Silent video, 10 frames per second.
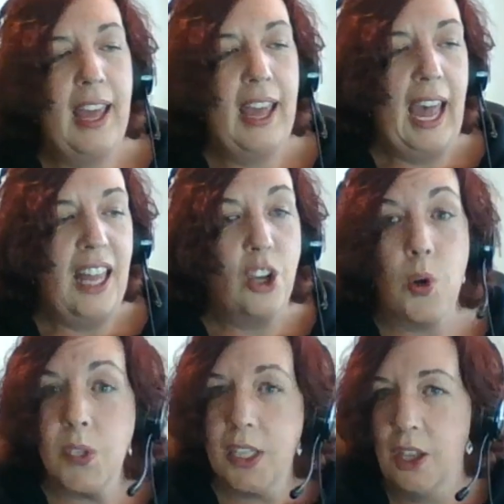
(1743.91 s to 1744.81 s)
and
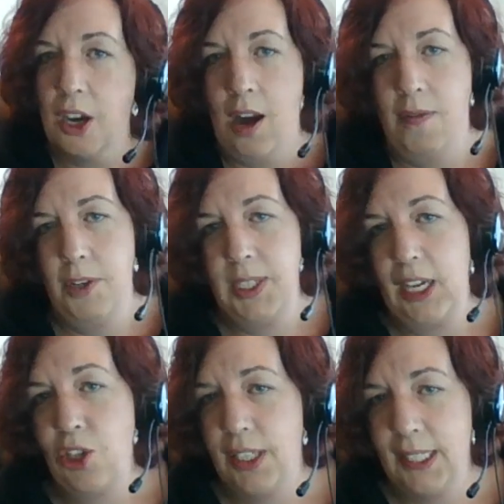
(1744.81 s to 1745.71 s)
those are the
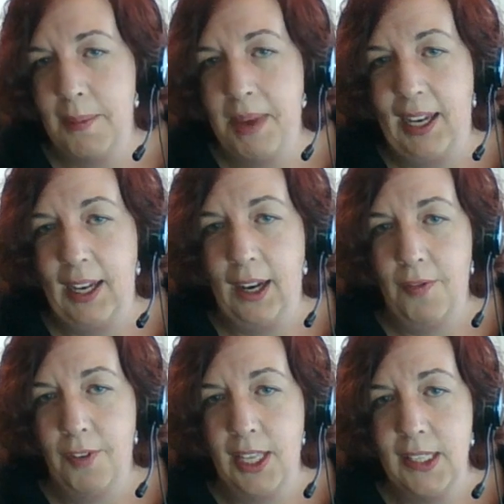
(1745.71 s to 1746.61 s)
conversations that make a
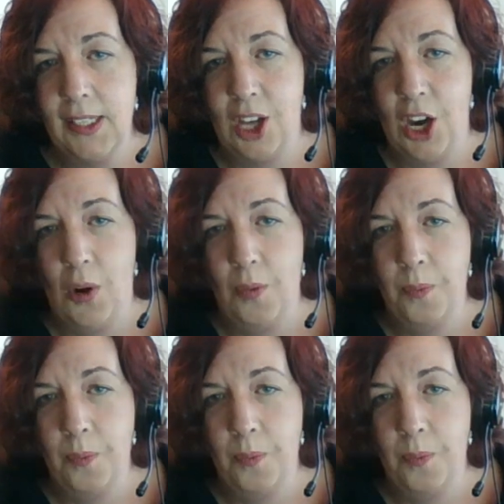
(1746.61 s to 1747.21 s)
difference you know